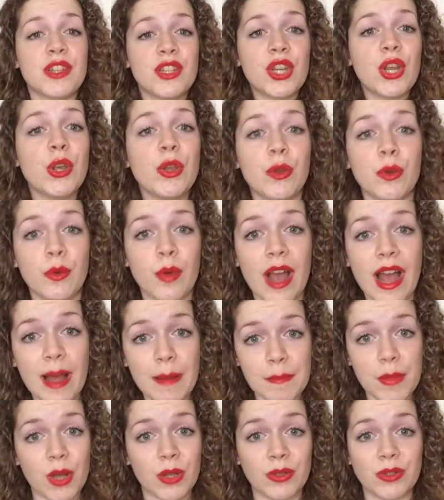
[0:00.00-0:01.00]
2
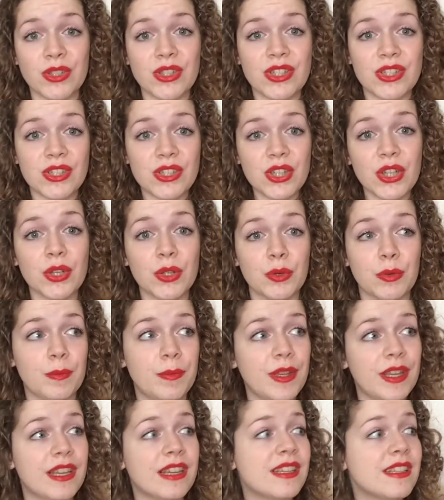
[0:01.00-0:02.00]
at most, 2,
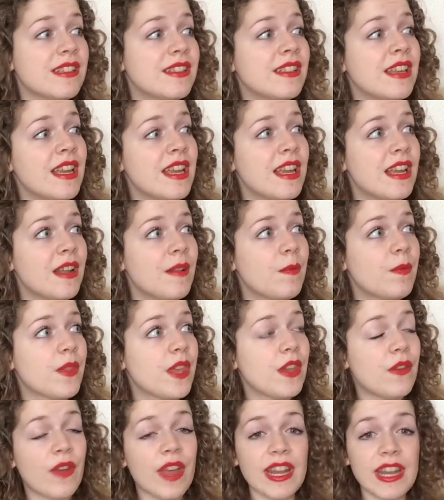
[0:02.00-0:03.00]
because
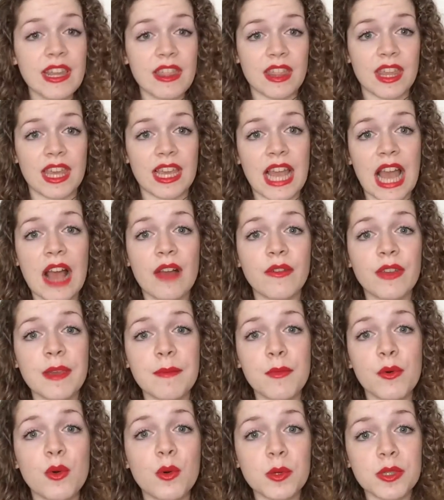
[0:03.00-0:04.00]
if anything,
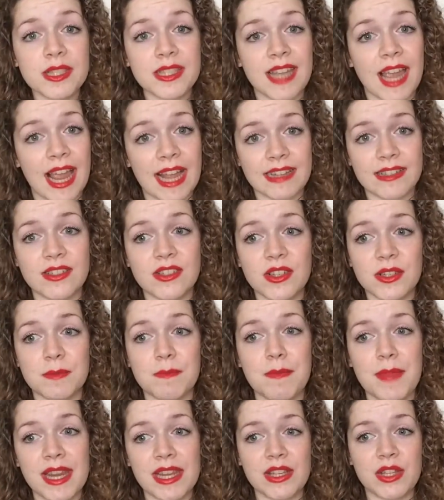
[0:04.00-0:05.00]
having more sets
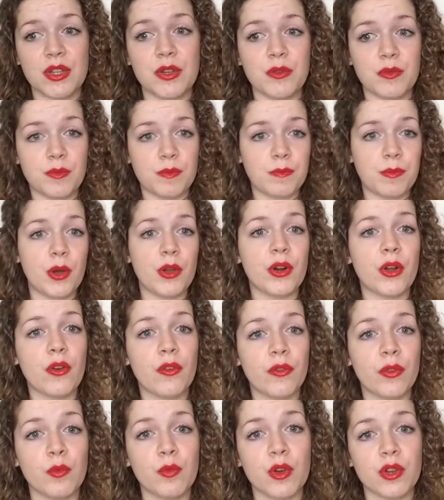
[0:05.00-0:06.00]
just makes you put
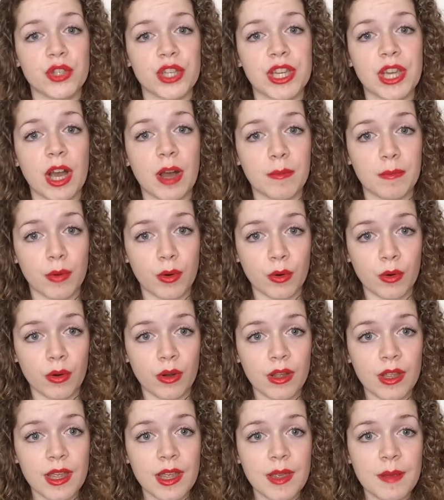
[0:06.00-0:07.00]
off the washing up more,
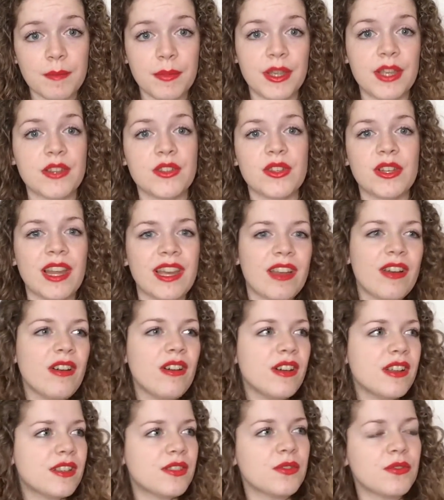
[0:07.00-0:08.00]
because you're like,
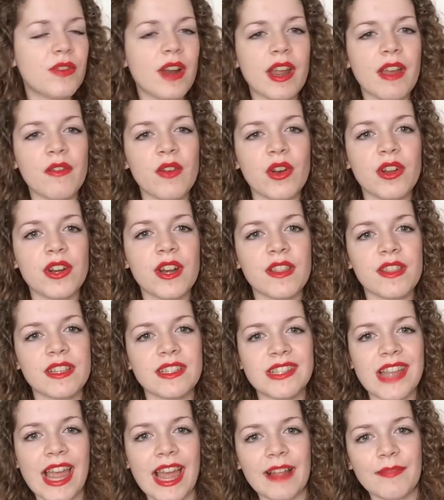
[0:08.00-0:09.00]
oh, it's all right, I've got another
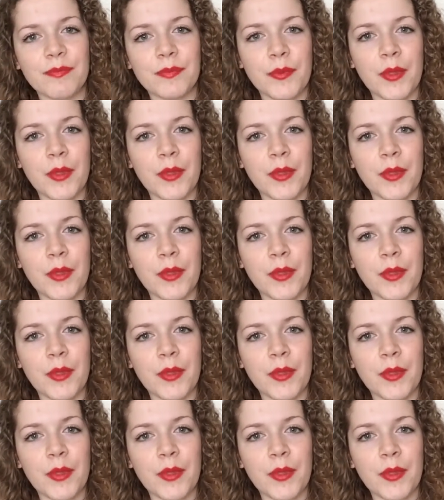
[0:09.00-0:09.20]
set.